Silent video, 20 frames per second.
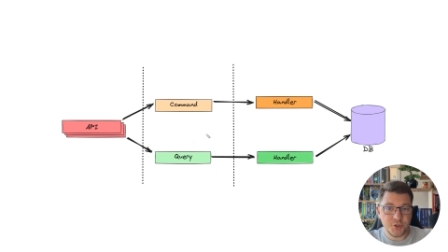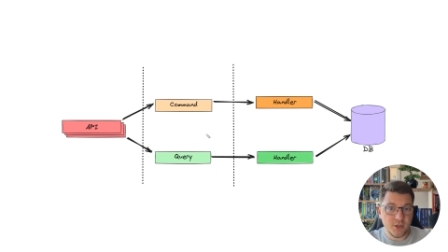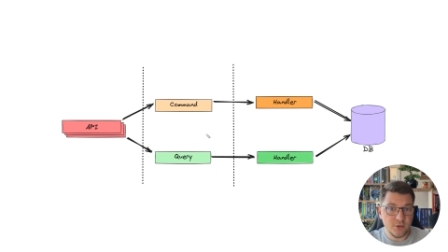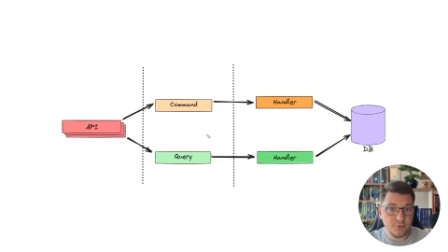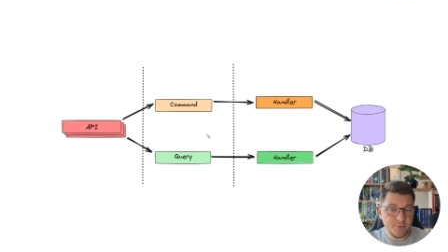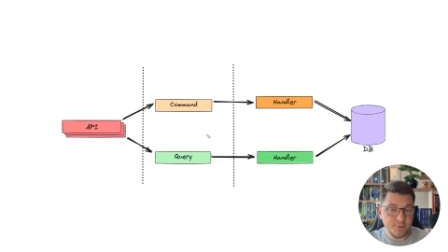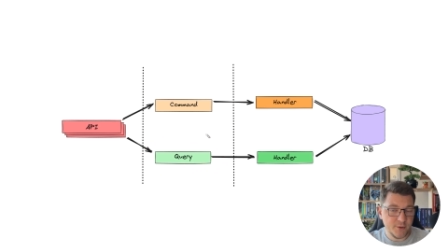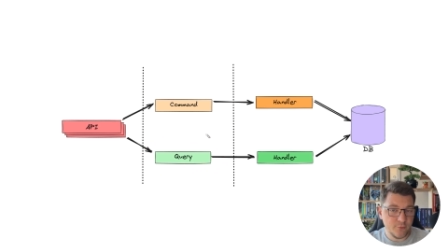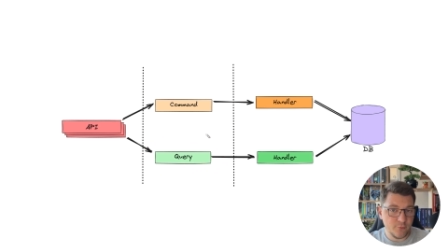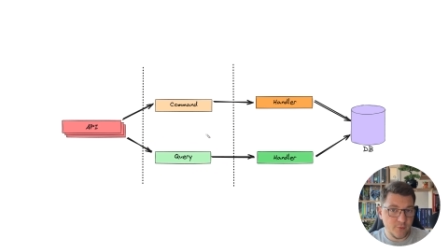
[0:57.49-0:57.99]

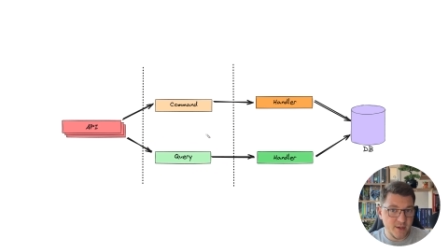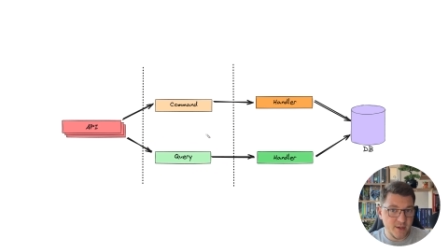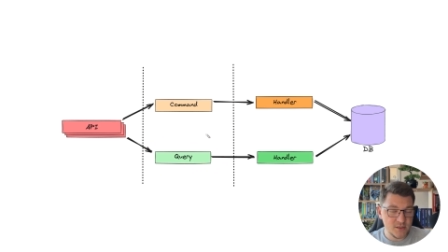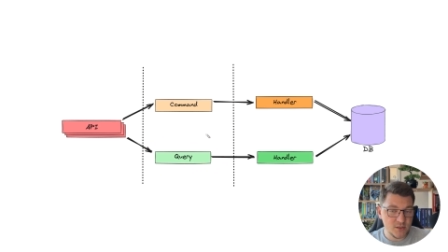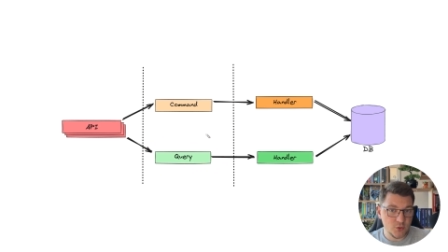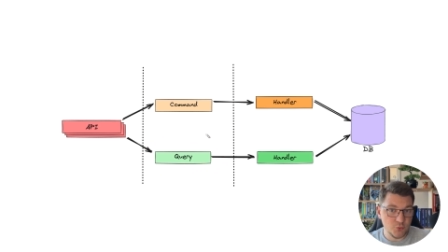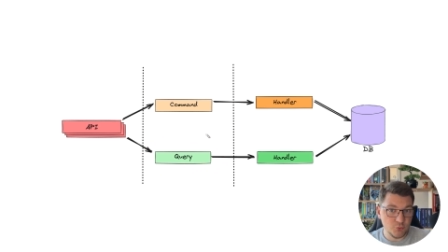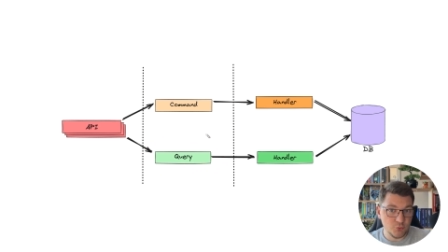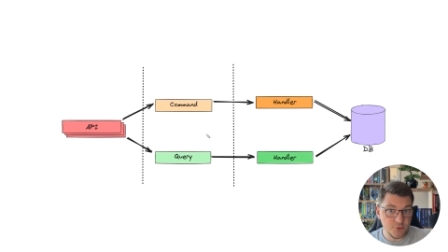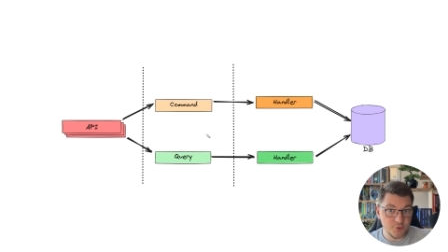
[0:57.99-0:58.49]
are
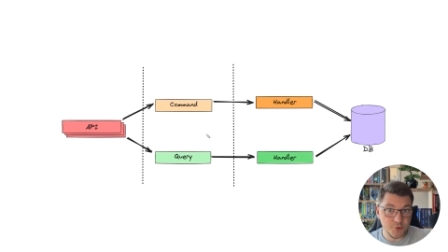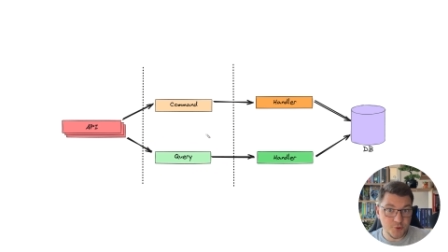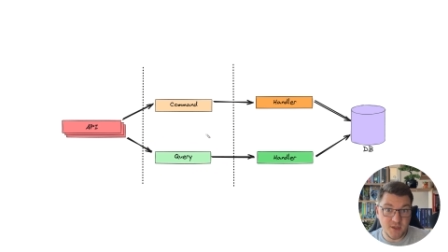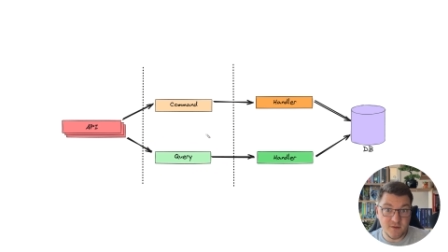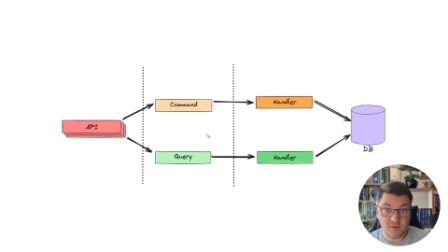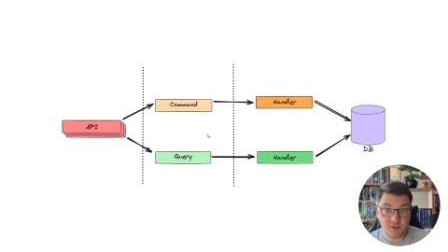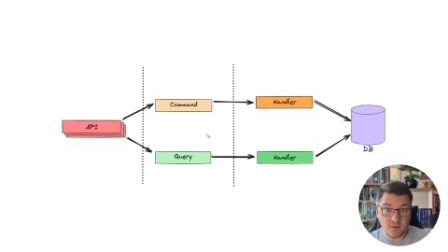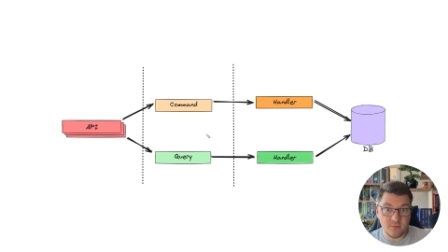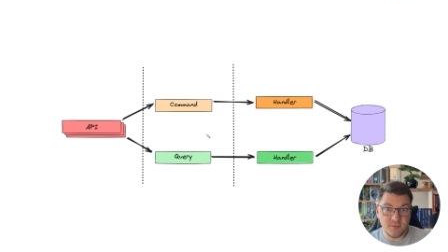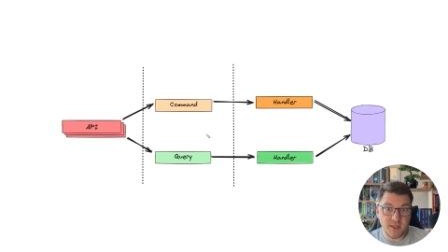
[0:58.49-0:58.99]
requests to
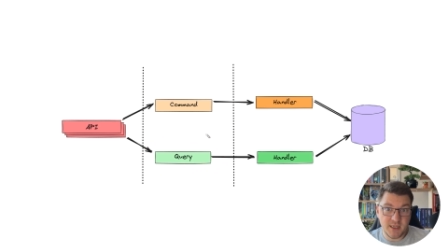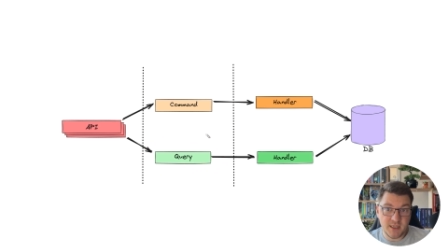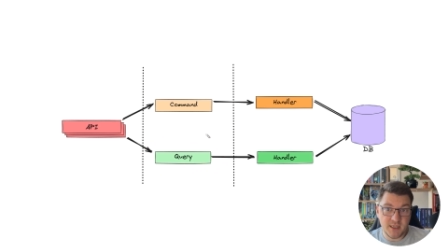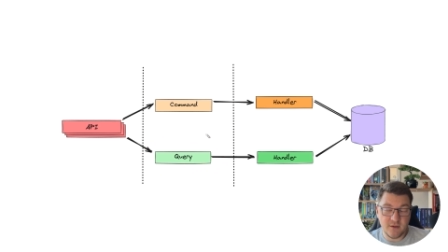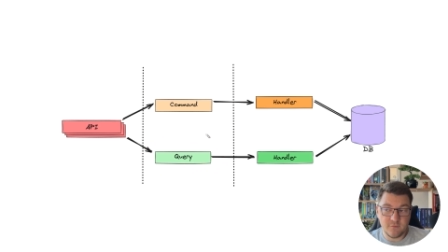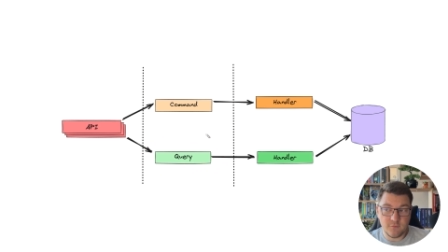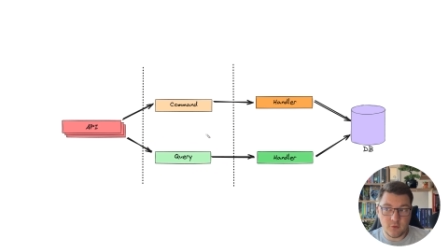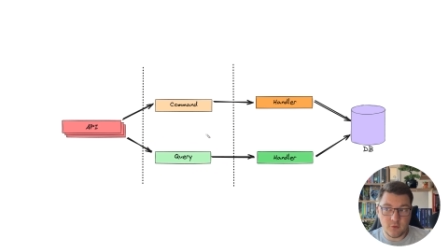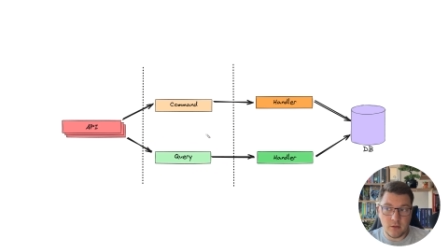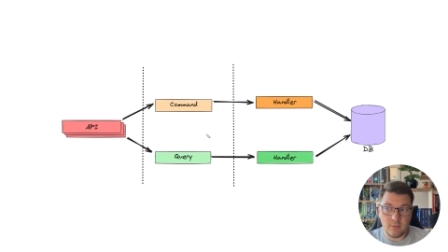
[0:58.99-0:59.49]
retrieve some
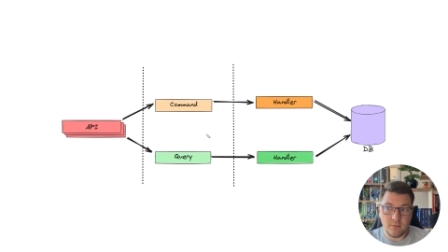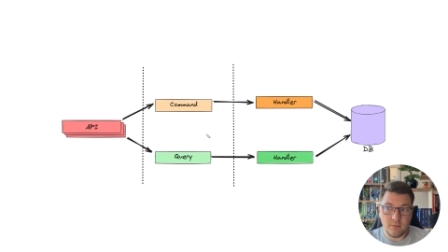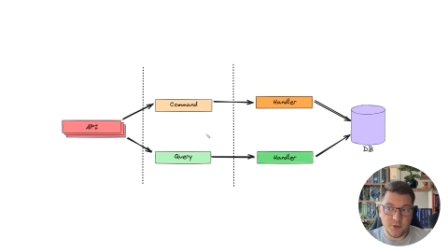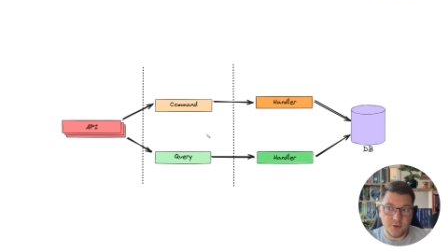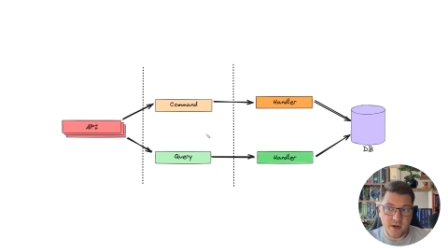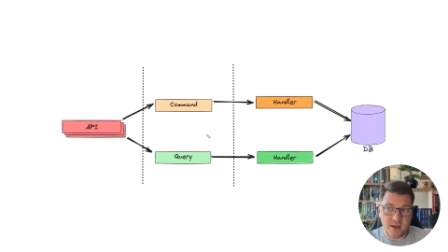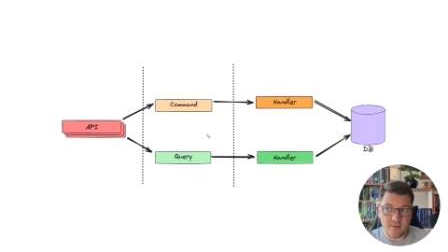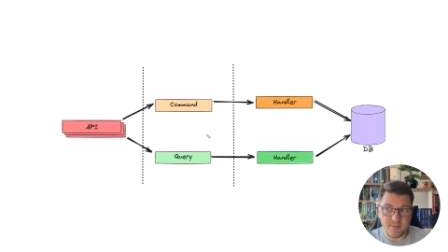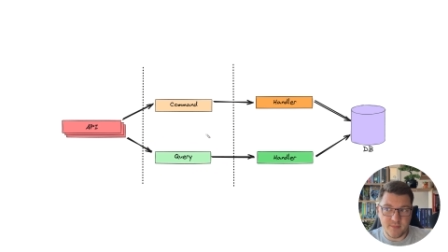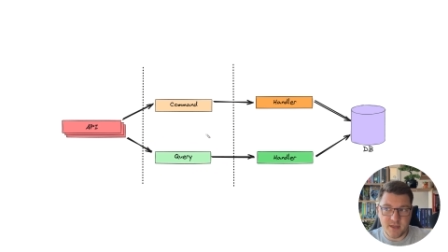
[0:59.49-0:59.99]
data from
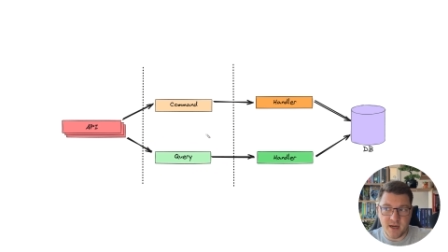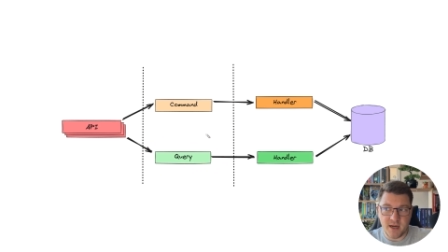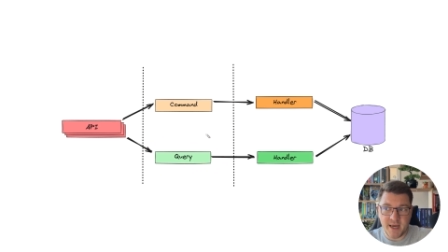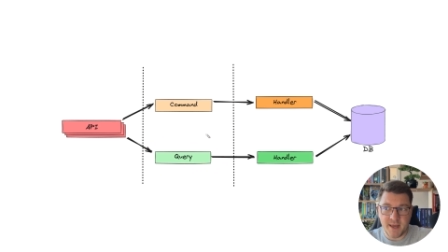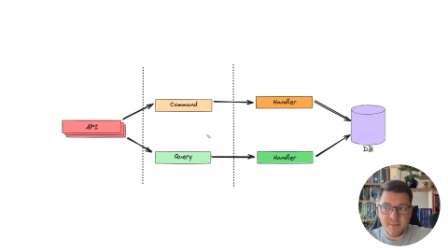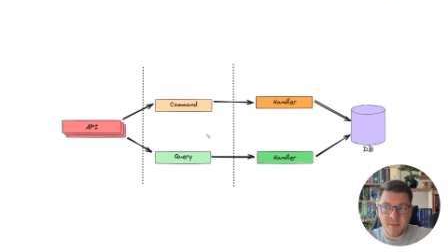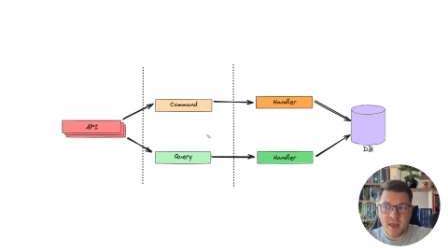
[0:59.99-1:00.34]
our API.